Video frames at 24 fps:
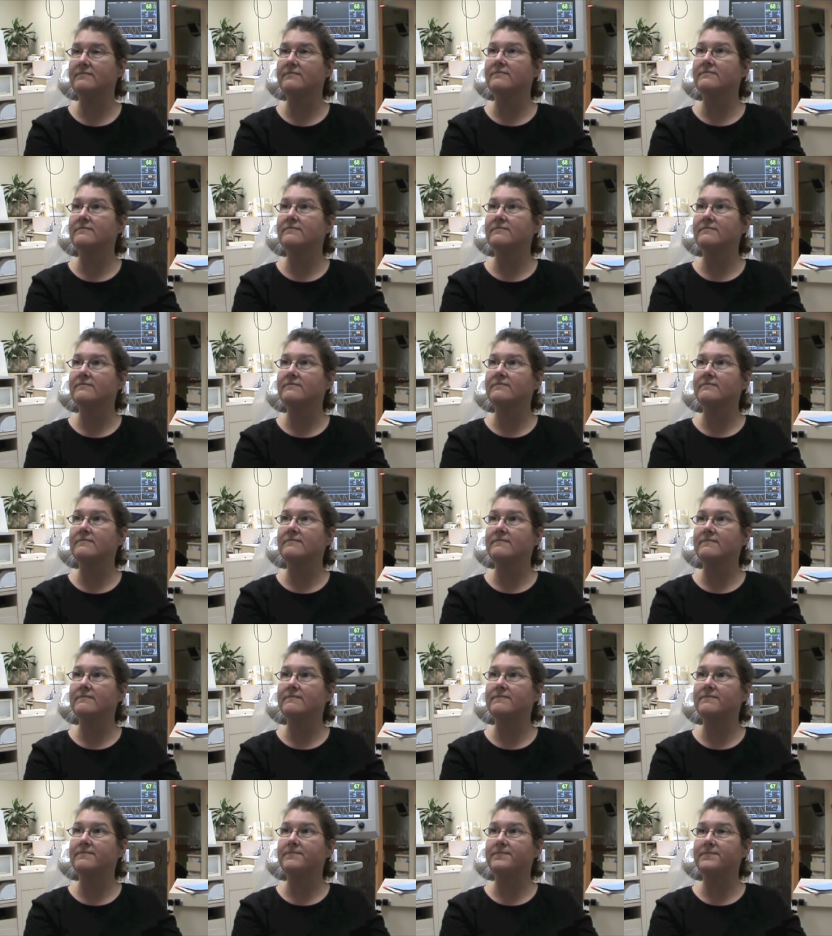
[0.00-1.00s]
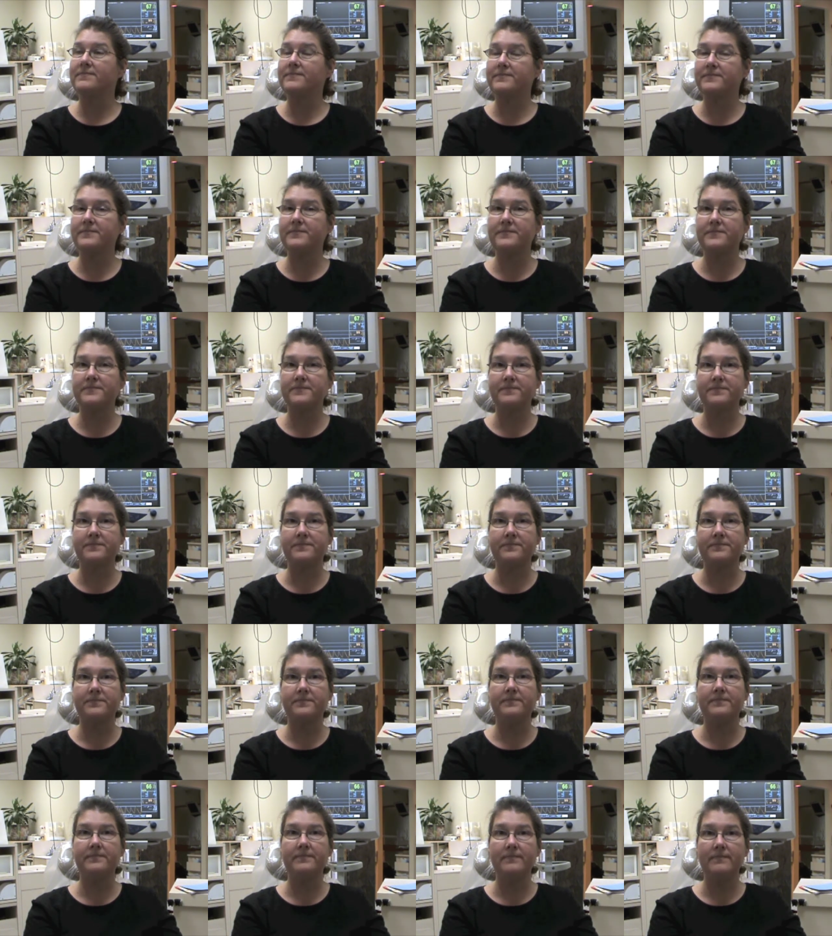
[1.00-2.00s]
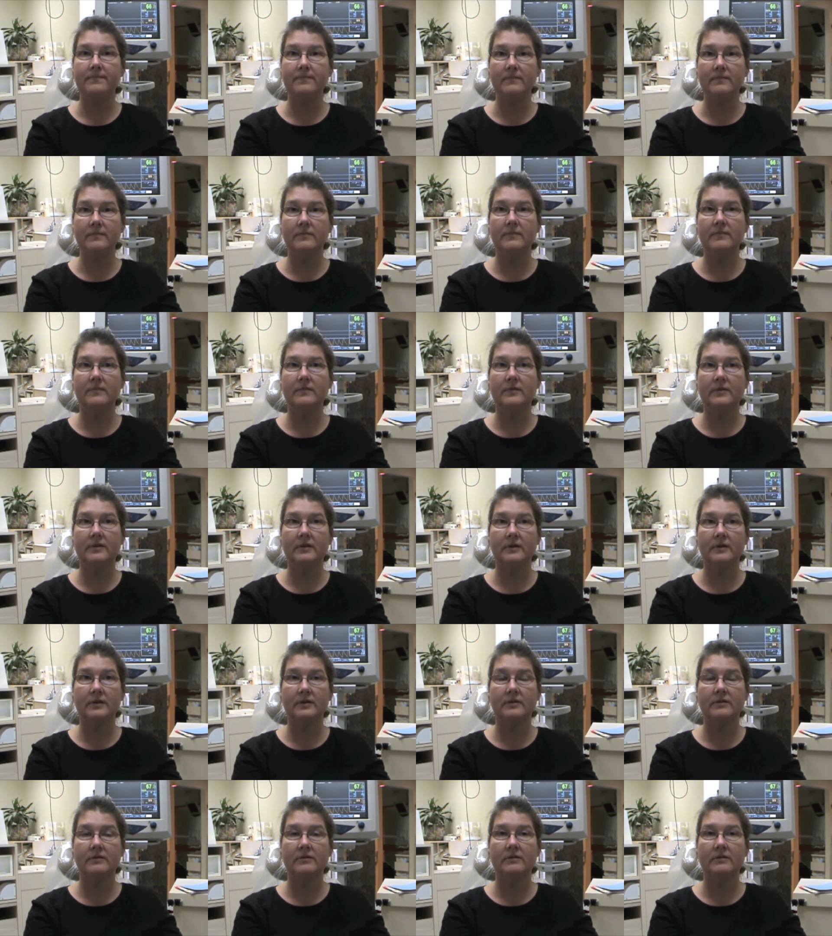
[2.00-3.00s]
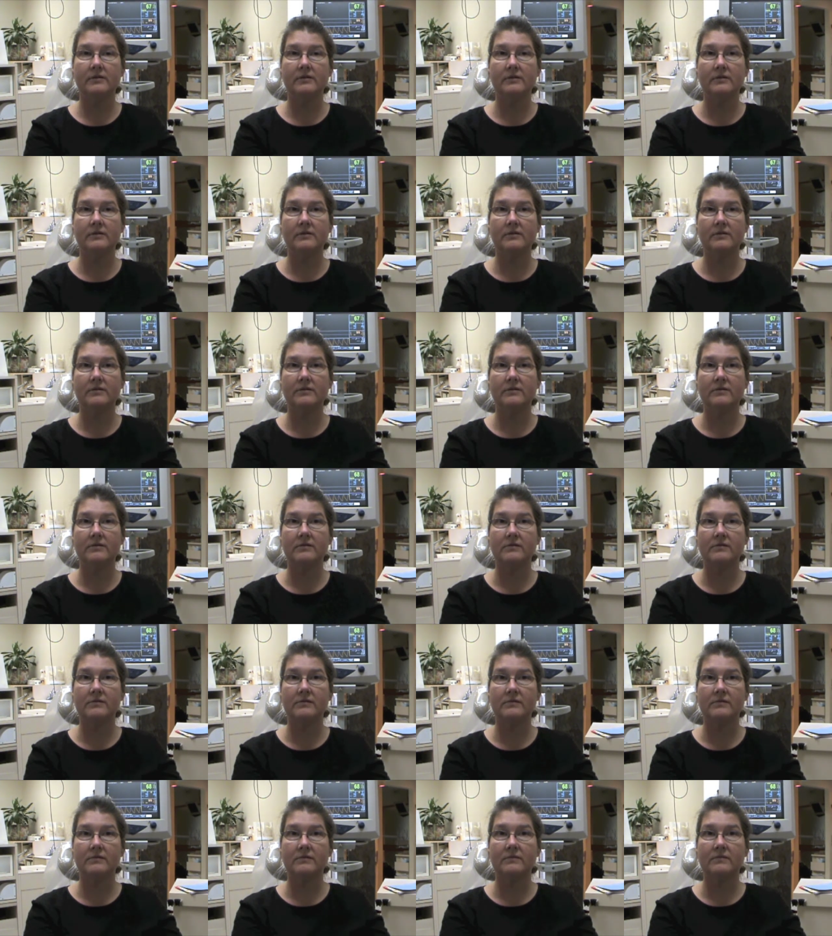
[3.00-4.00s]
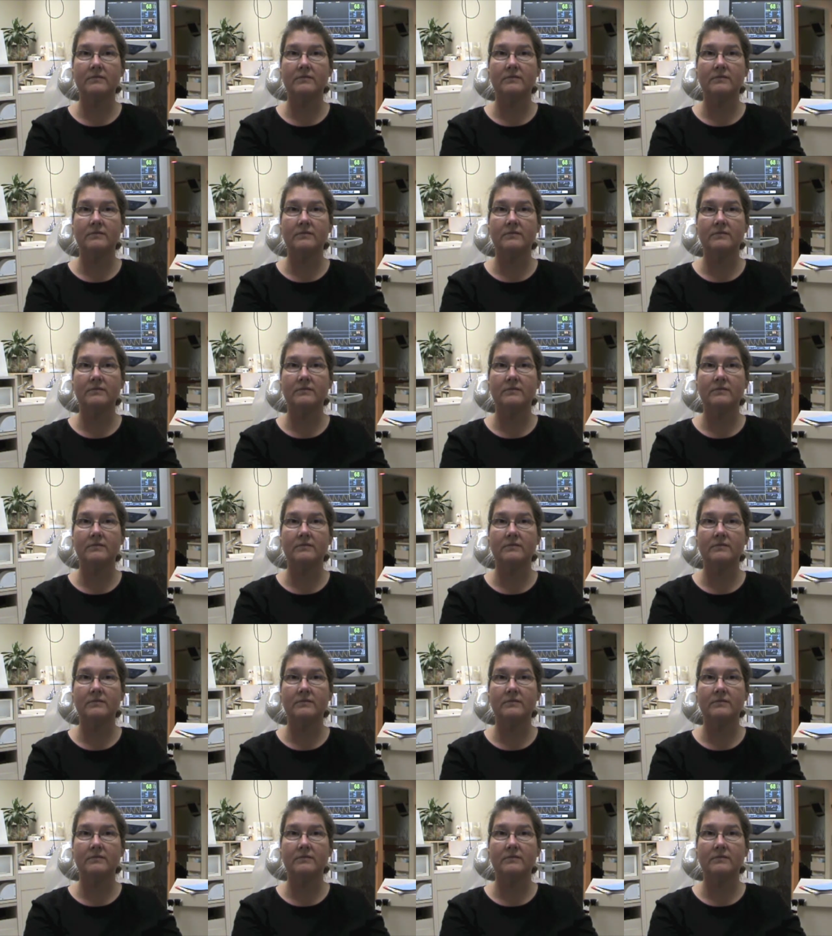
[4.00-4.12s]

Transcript: Nothing is said.